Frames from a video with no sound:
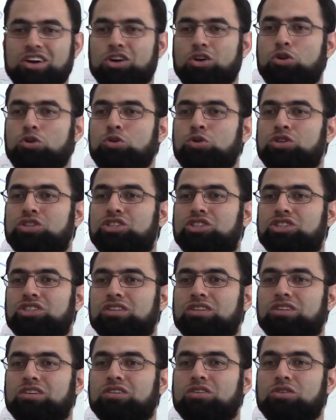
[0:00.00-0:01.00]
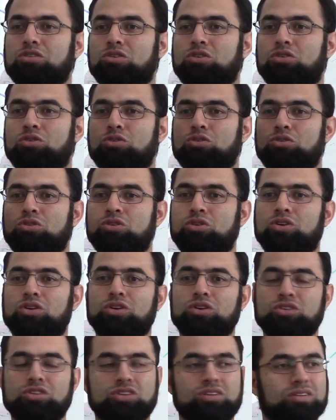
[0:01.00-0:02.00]
who's, who
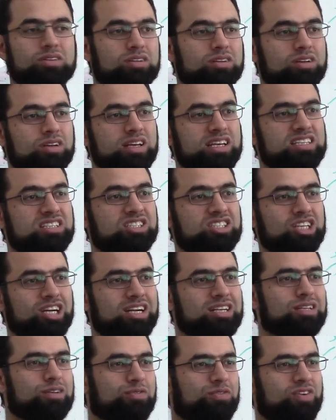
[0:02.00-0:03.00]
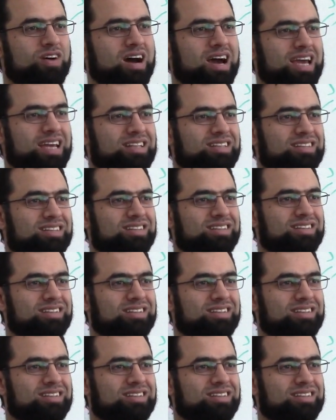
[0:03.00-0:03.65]
is certified,